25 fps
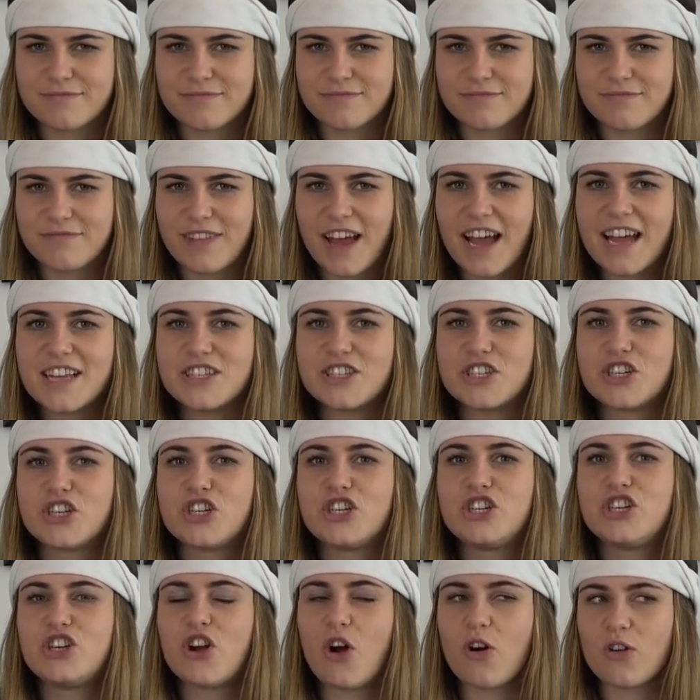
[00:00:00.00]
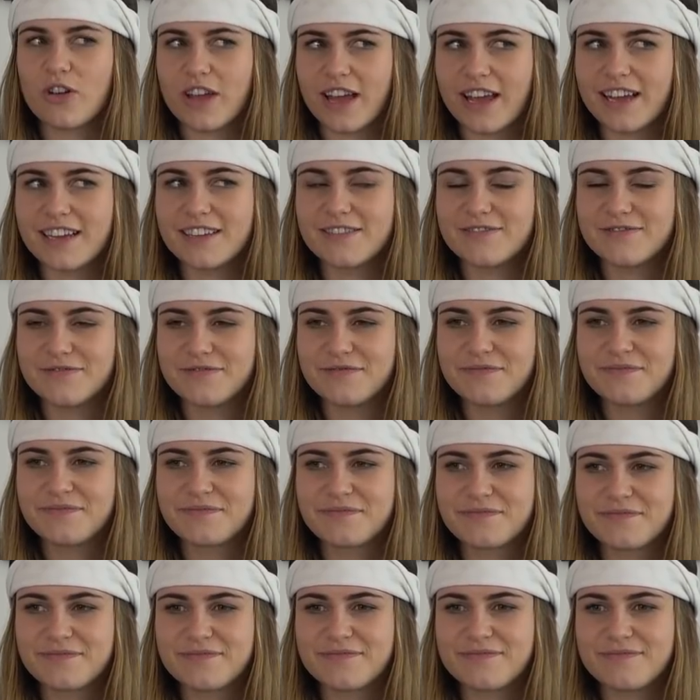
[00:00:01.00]
that, that is shocking. And
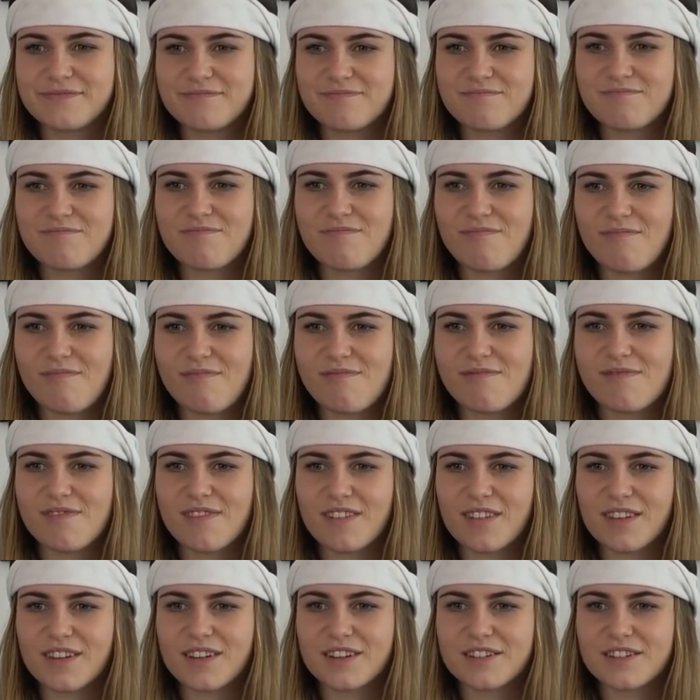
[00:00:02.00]
you put that into Toblerone